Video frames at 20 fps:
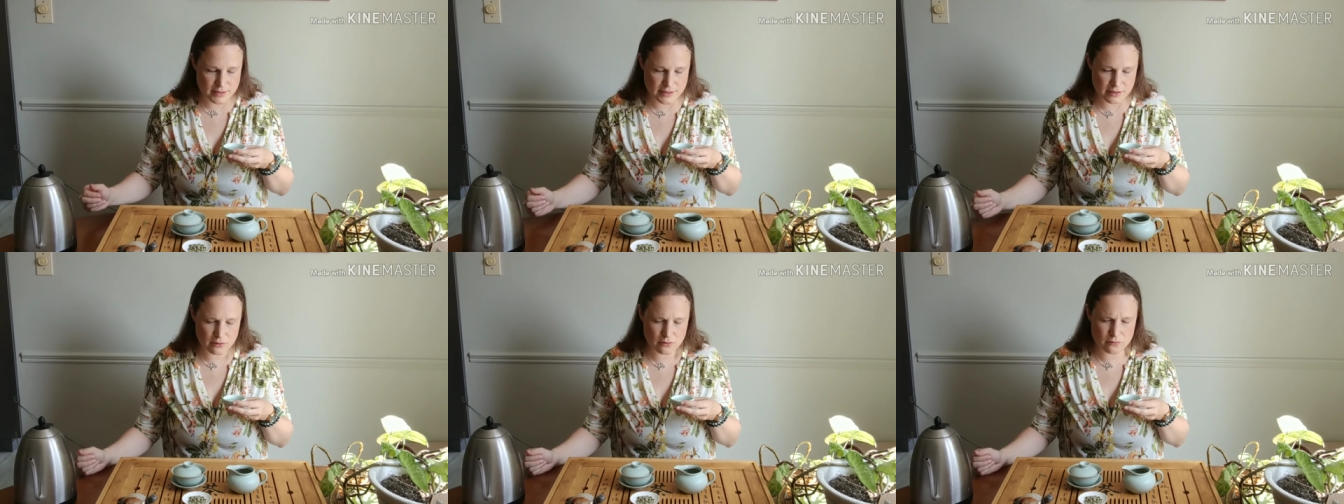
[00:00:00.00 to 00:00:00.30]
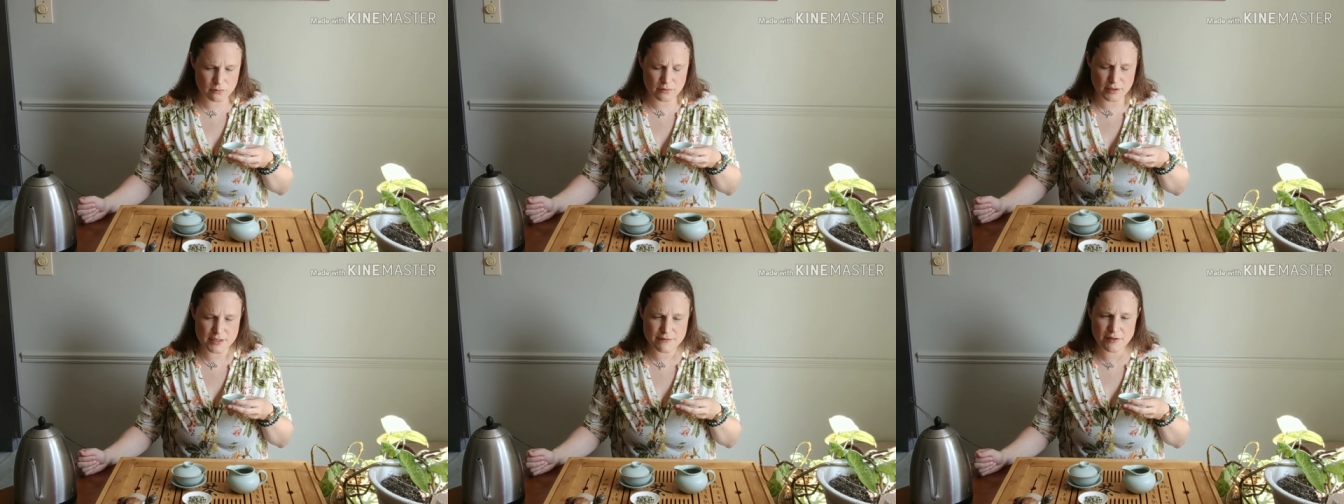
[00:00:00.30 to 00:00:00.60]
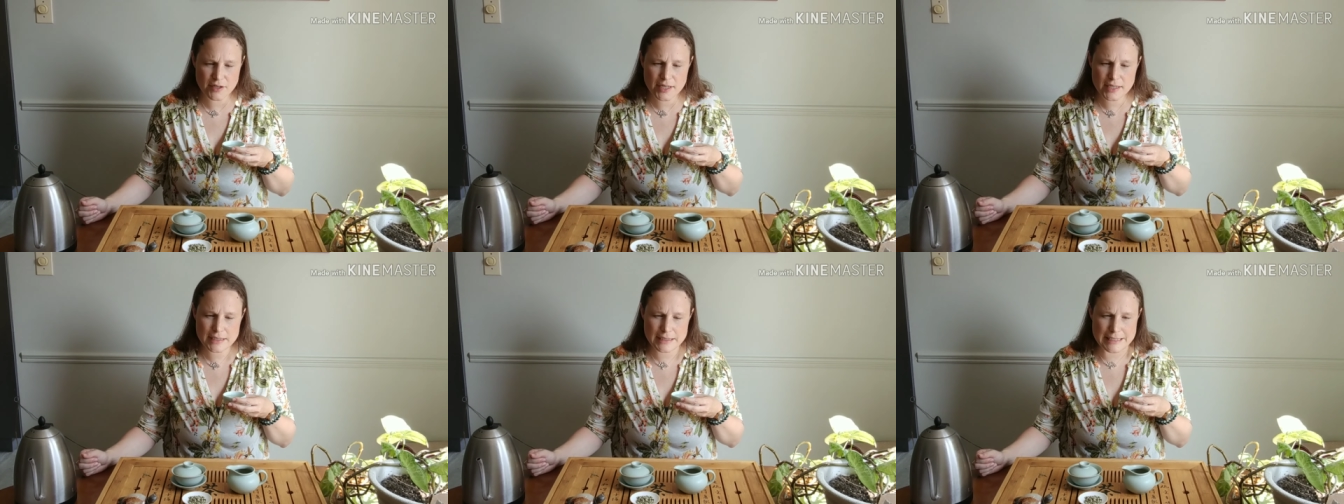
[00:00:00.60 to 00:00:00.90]
Still, it's
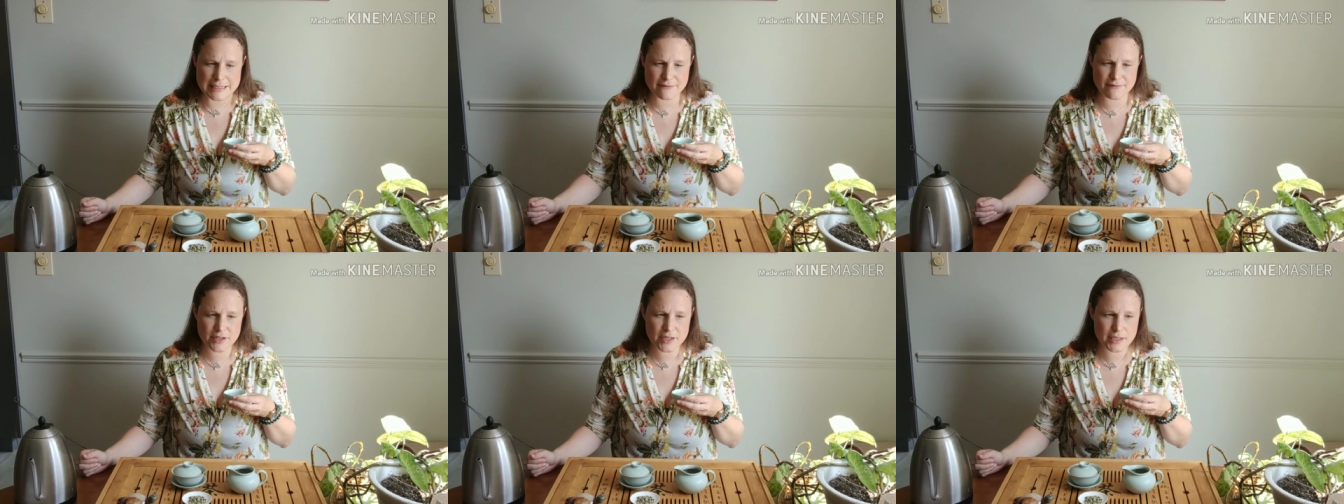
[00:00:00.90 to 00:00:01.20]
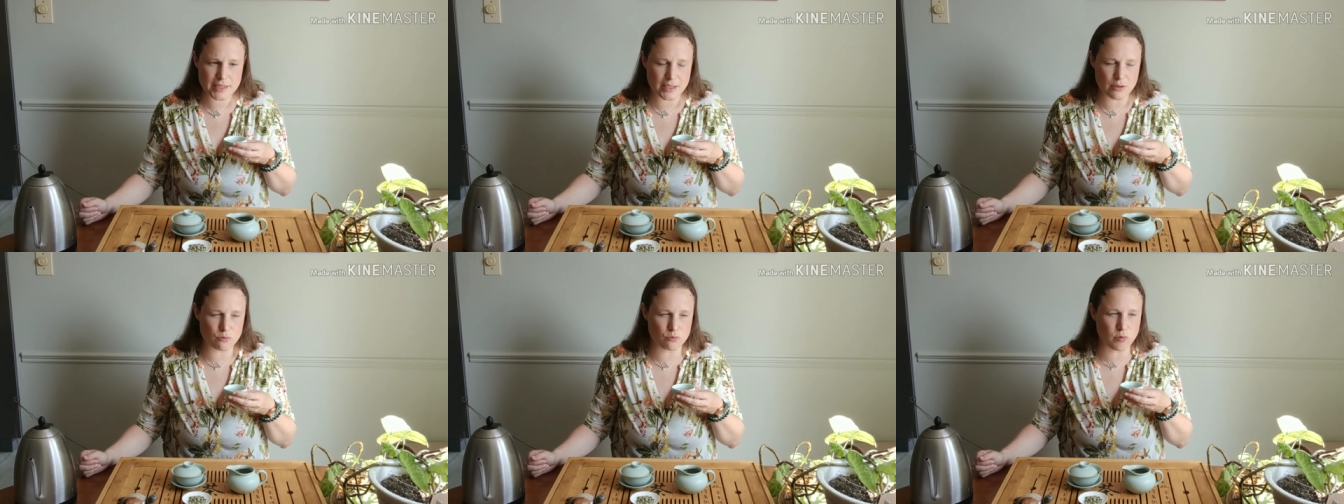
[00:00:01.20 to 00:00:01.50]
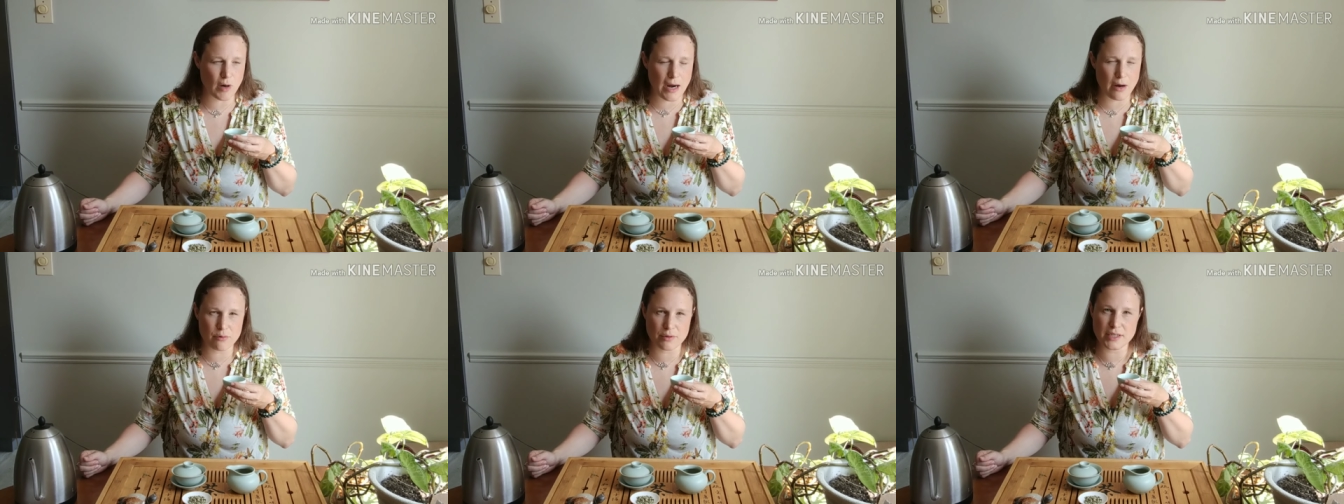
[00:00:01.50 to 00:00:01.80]
very like
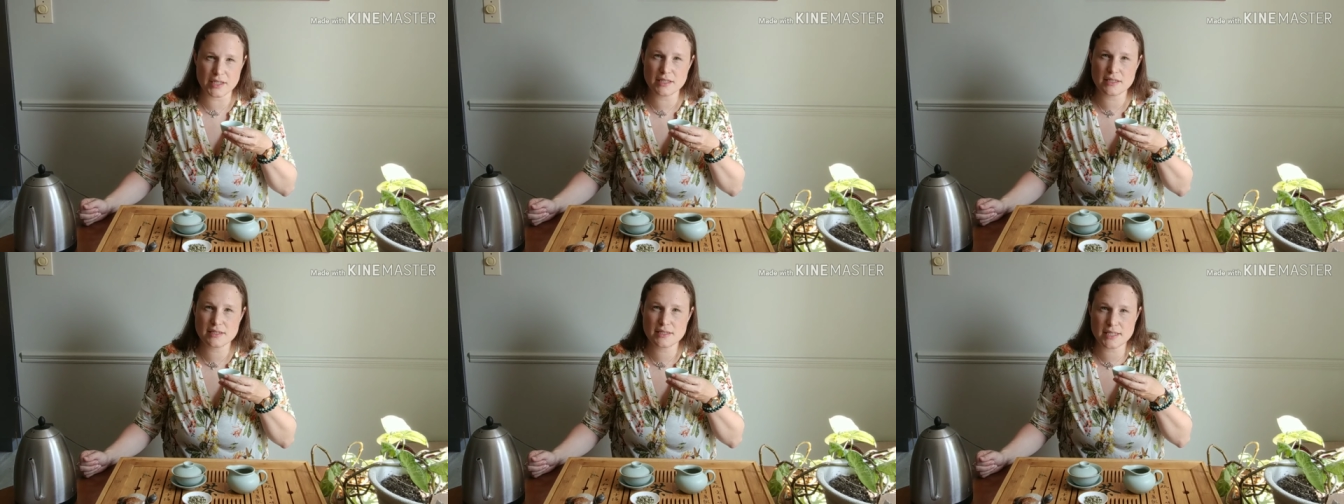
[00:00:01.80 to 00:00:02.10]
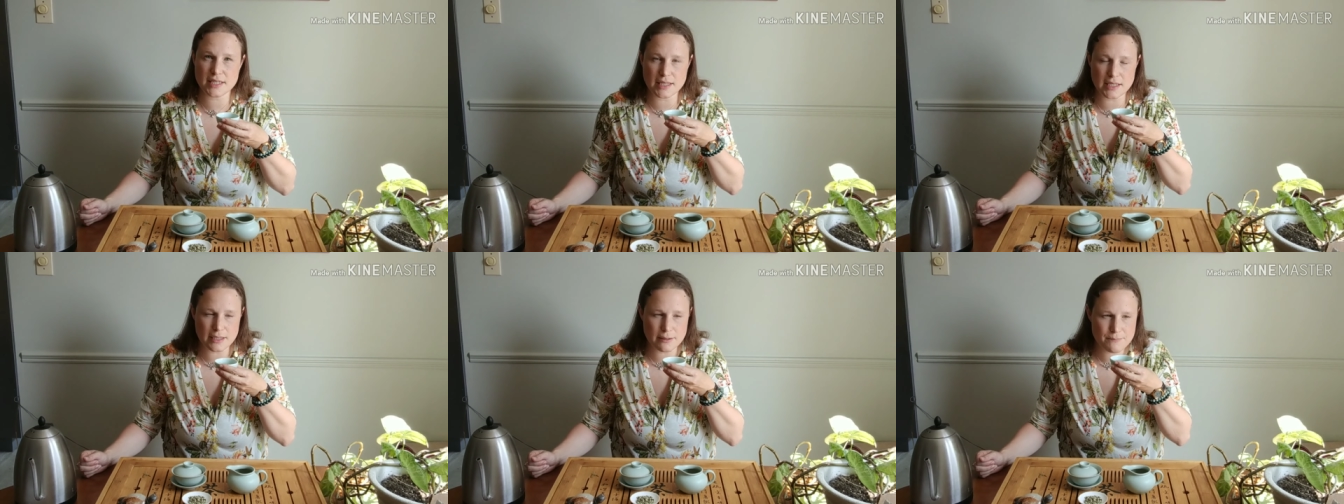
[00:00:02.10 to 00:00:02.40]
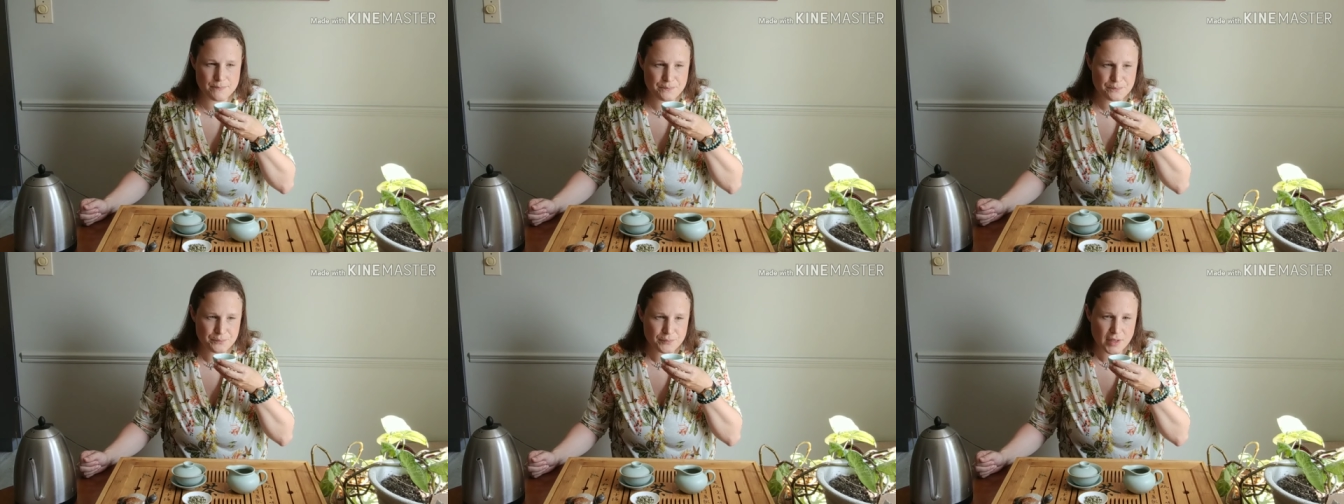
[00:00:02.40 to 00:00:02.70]
rounded
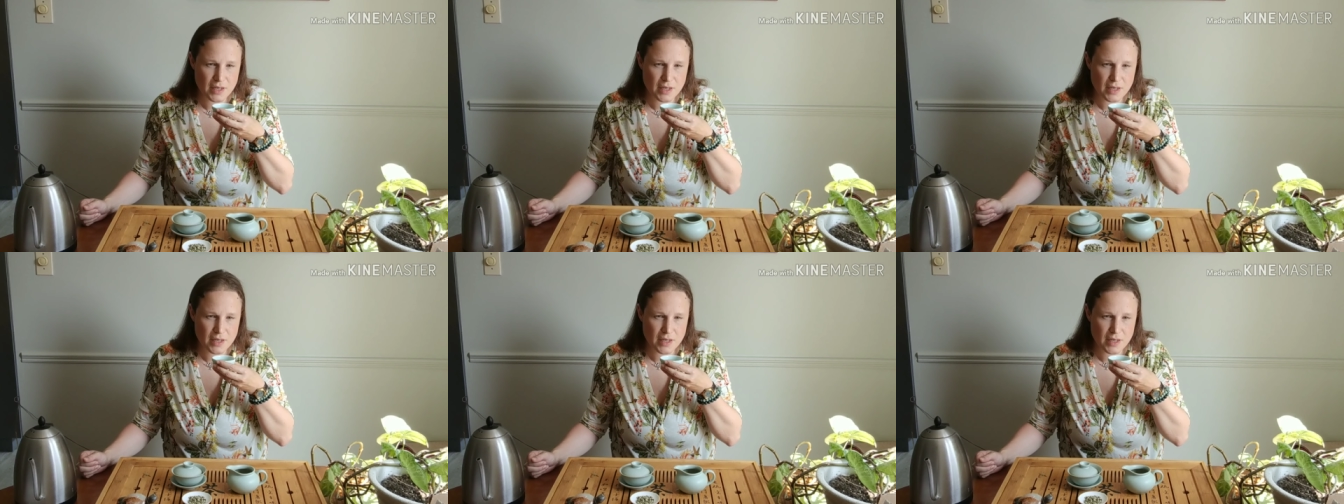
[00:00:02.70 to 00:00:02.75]
tea.